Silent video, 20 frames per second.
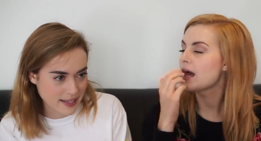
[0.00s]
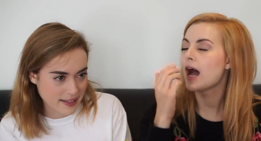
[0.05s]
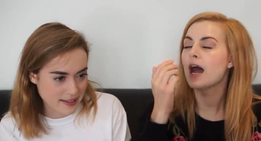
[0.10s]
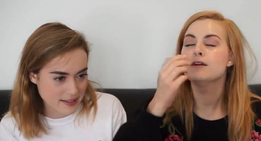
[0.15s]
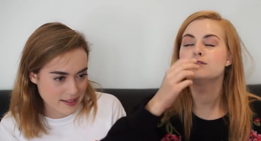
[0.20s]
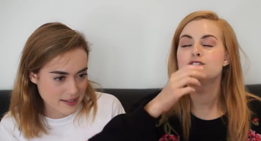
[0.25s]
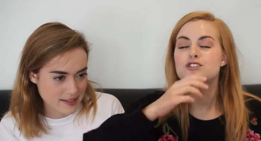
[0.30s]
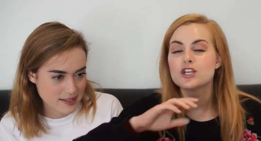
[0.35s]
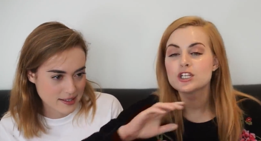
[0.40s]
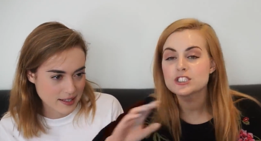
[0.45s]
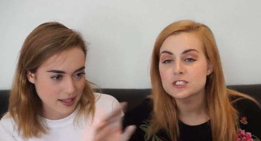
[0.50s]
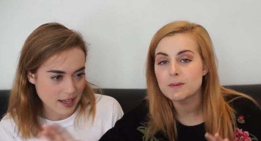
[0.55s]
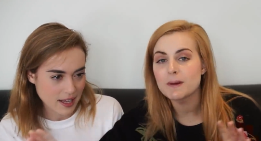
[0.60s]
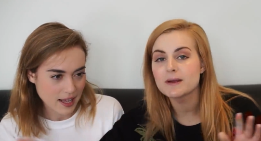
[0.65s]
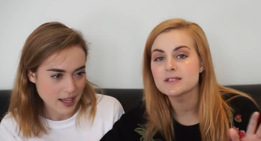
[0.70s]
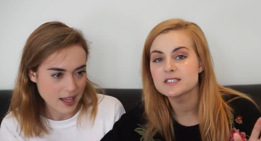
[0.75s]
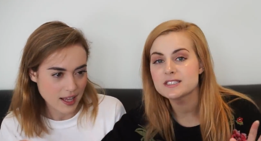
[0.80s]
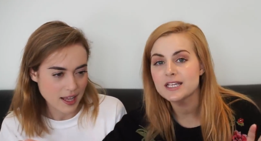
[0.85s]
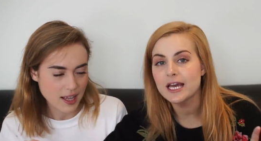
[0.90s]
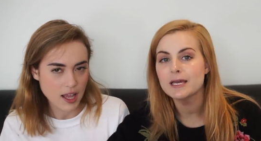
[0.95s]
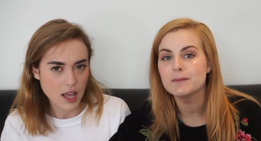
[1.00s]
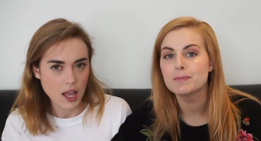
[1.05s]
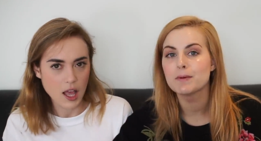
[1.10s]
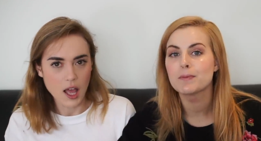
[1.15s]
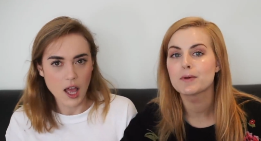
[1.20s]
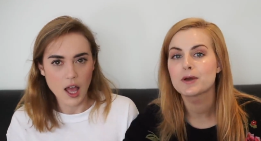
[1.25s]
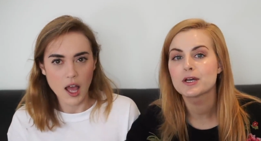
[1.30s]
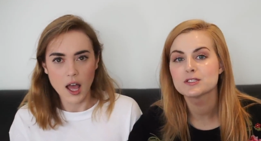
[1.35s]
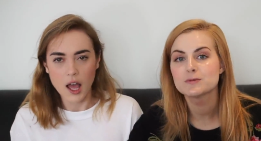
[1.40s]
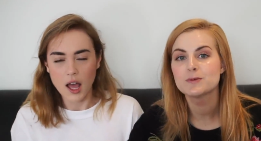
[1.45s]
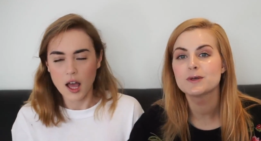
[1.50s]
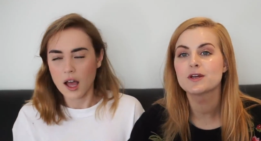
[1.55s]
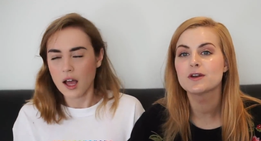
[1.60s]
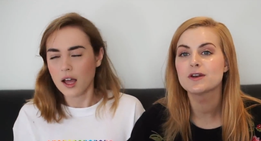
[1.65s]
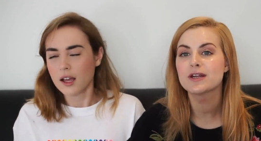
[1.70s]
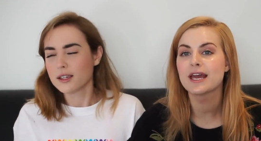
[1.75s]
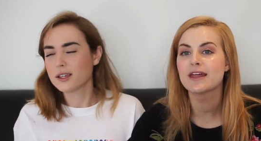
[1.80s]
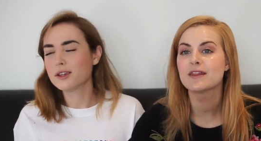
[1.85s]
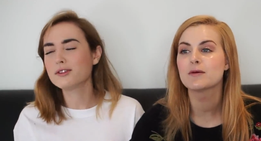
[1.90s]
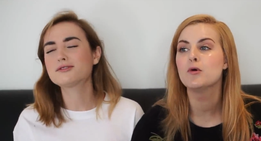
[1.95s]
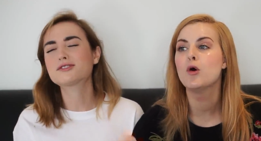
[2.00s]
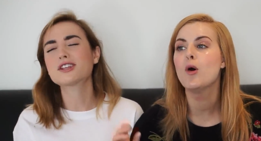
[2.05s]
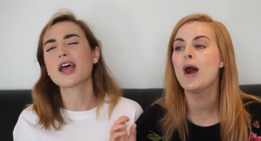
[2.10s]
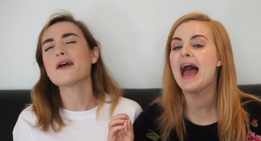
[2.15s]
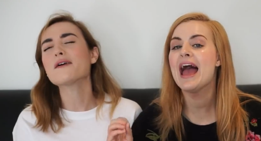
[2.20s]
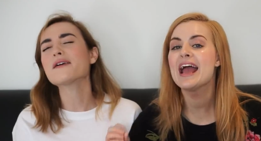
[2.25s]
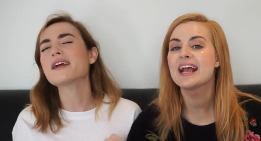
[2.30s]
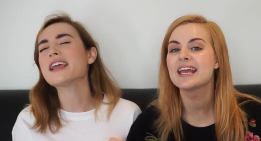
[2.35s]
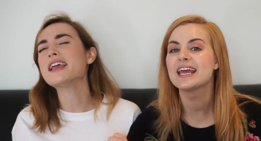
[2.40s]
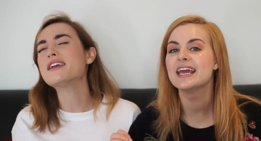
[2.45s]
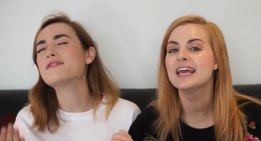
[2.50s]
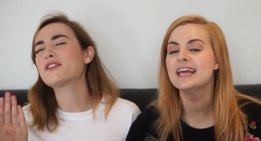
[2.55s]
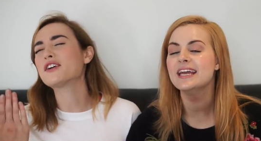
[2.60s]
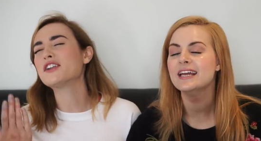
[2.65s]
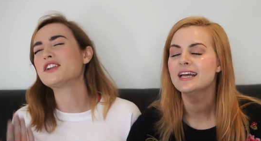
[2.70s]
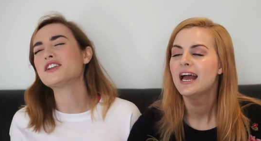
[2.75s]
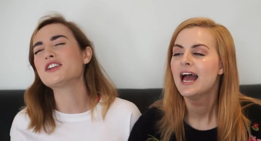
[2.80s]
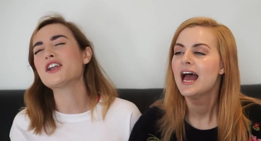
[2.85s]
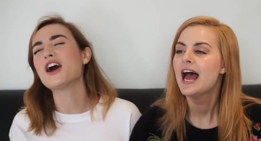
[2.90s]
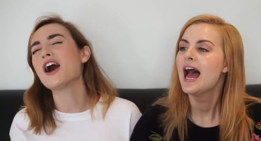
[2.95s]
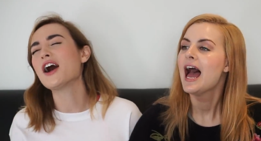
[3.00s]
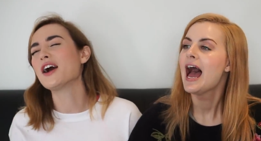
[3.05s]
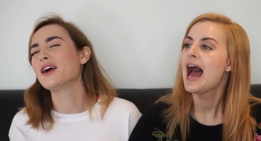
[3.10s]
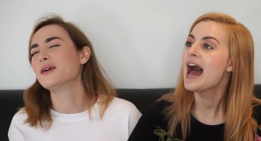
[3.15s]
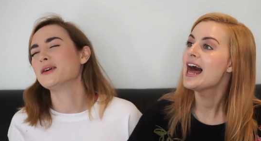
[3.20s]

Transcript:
Speaker 1: I was just about to say, but because we couldn't get you them all don't eggy. Even know.